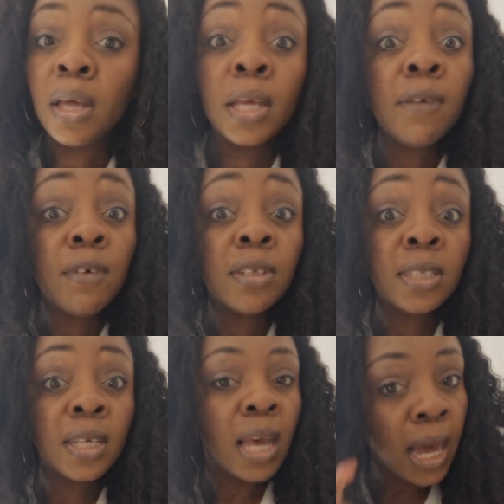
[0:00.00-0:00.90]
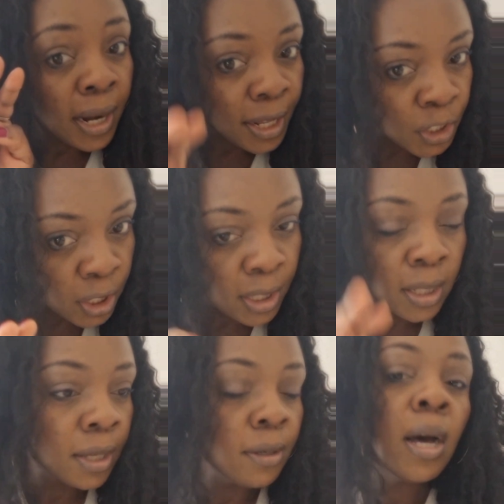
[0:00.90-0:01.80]
He even say
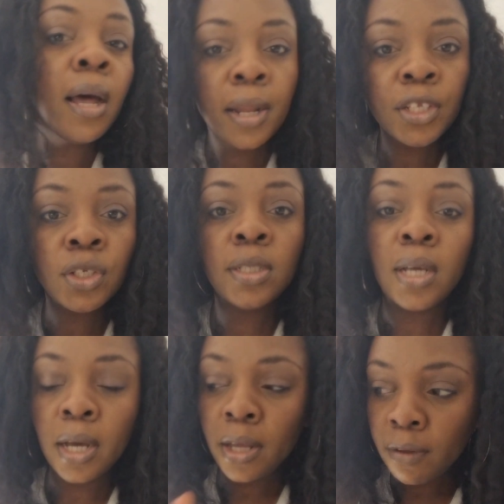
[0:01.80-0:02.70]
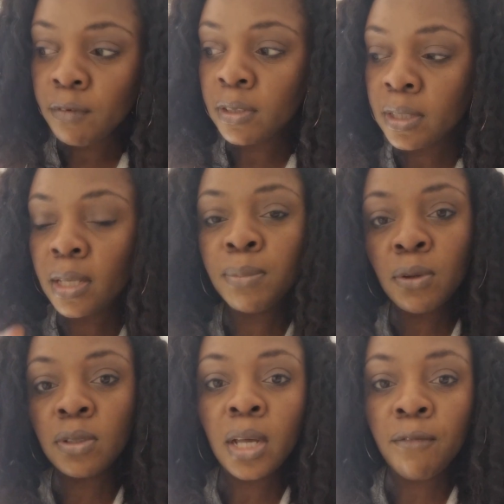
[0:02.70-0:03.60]
allegedly, allegedly, he will say,
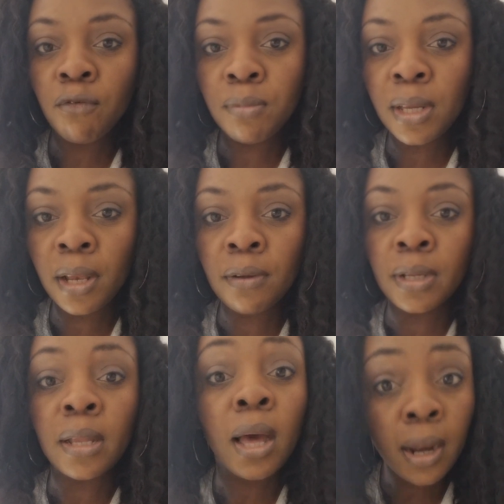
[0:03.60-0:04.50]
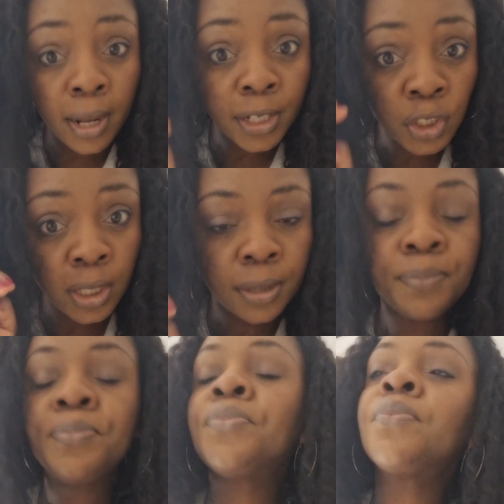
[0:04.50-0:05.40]
because I have to be clear on that, allegedly,
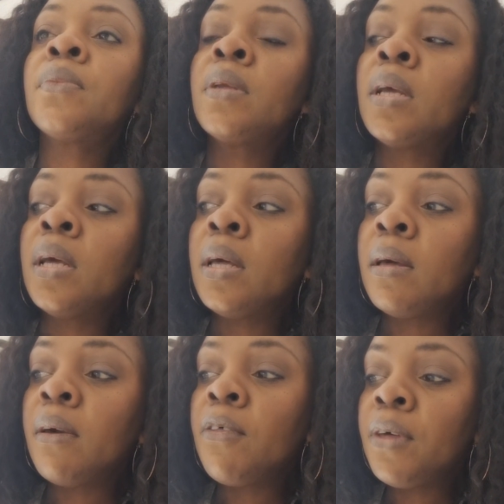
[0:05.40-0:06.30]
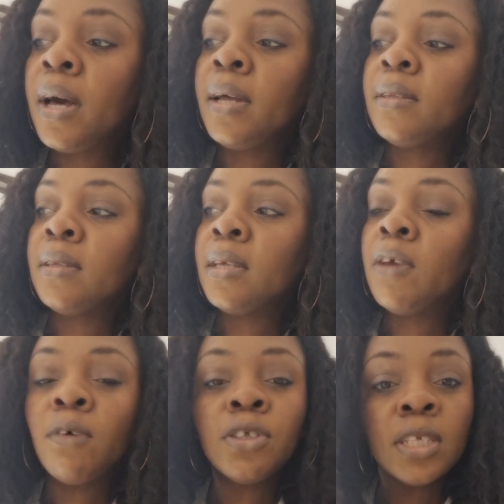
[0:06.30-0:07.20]
that
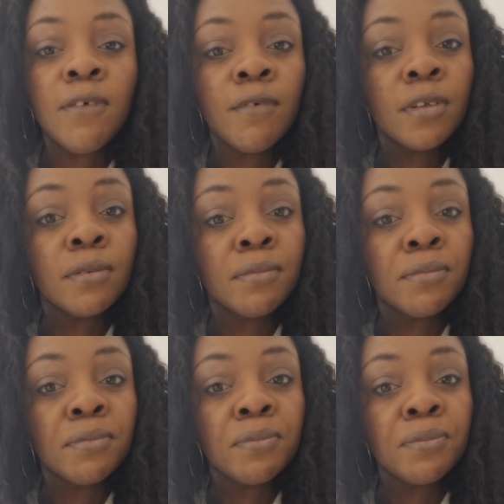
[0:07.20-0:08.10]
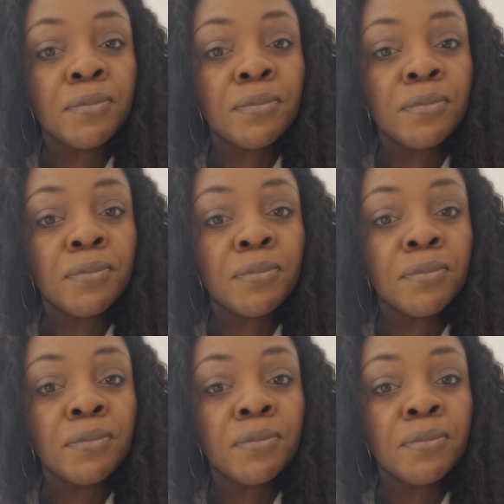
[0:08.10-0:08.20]
he was even